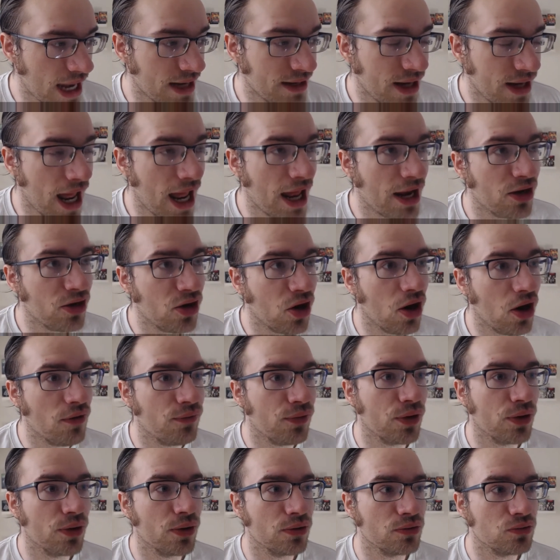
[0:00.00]
and and
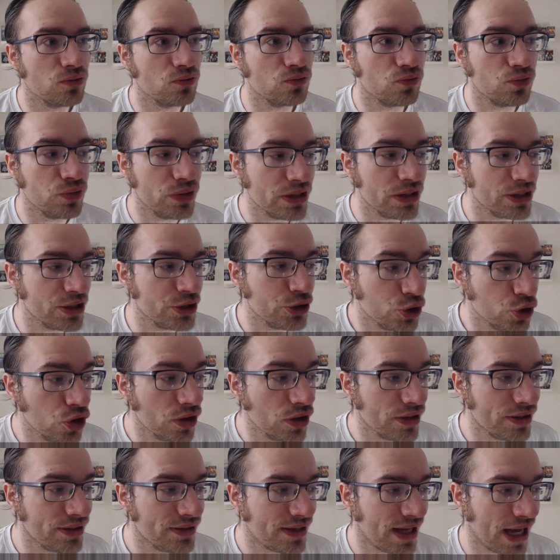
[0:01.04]
of a really
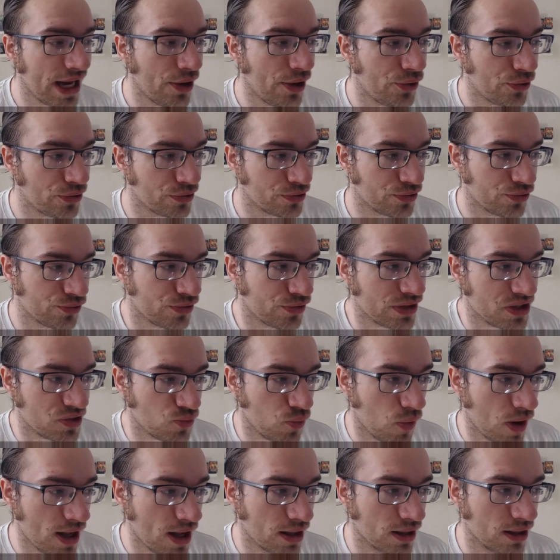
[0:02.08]
good character
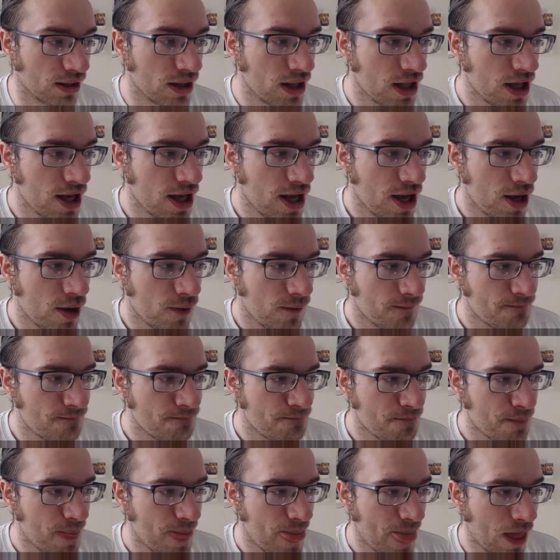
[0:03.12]
as well.
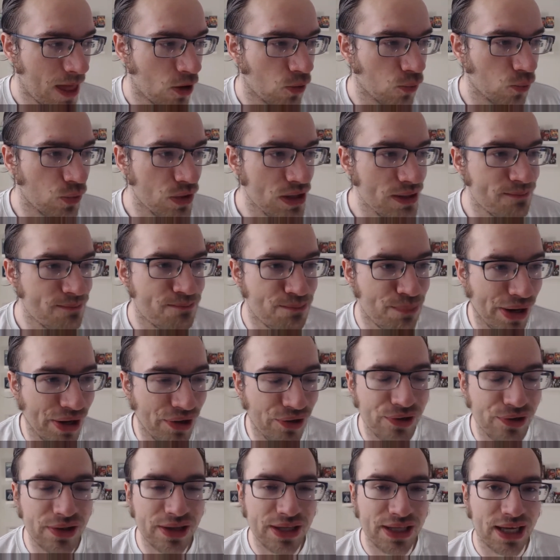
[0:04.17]
We
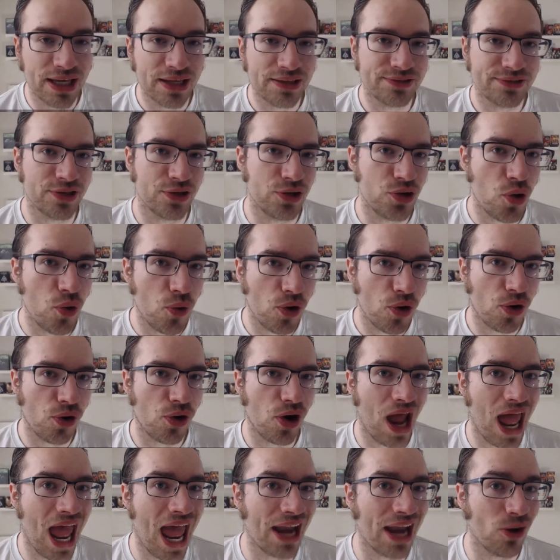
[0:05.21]
barely get to know
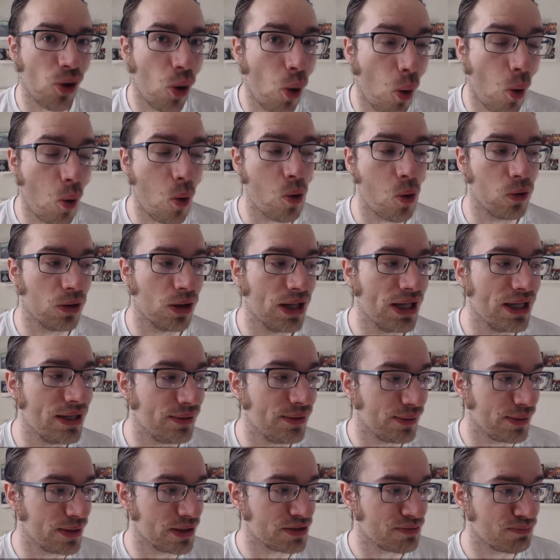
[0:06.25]
her at all
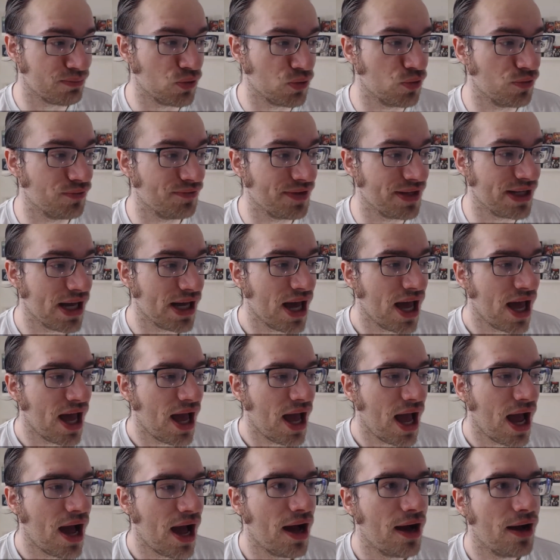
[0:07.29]
in this movie.
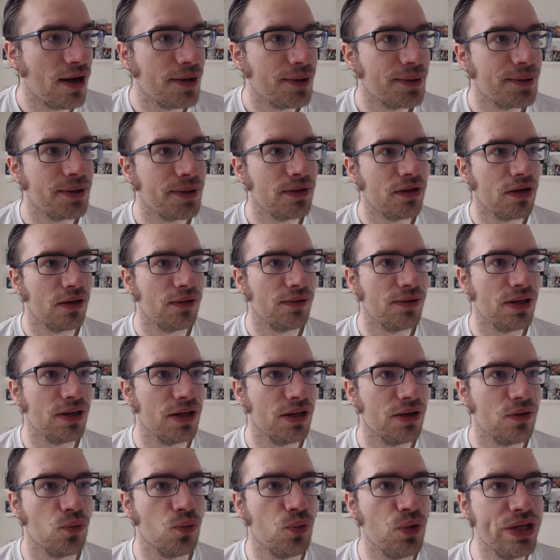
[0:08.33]

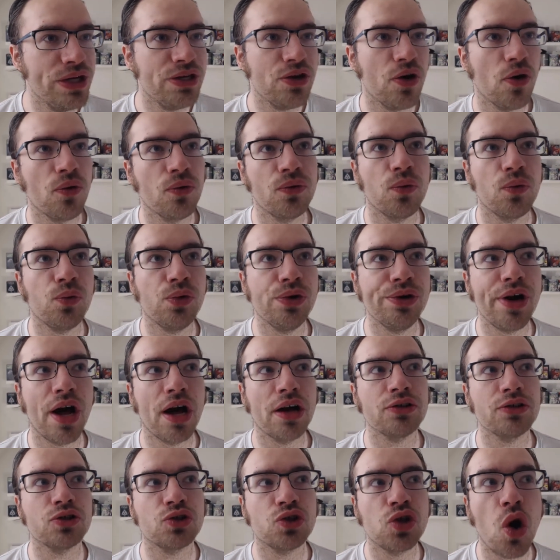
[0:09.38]
We don't we're
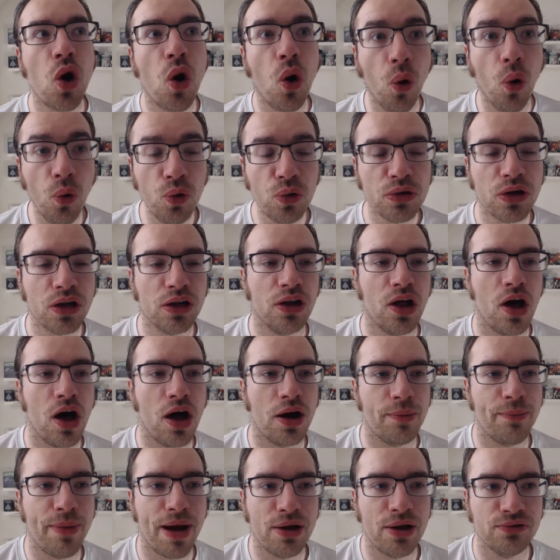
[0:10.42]
not told a
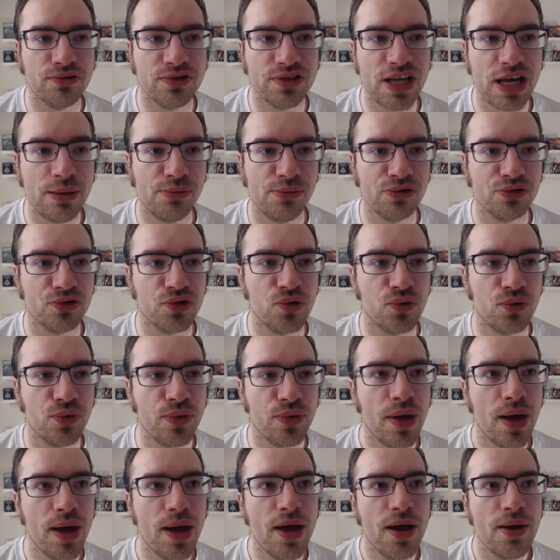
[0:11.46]
lot about
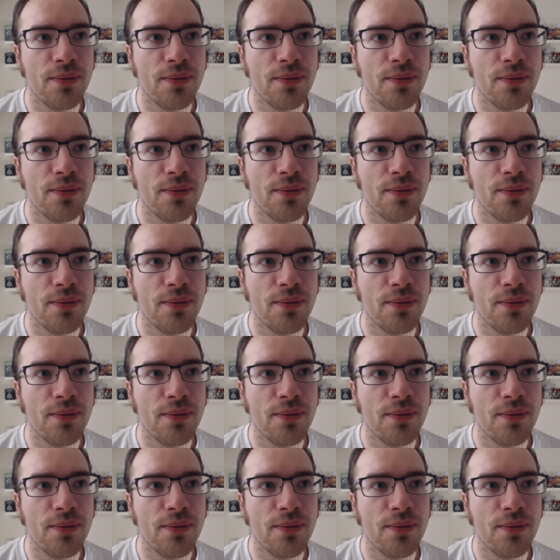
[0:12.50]
Sabretooth,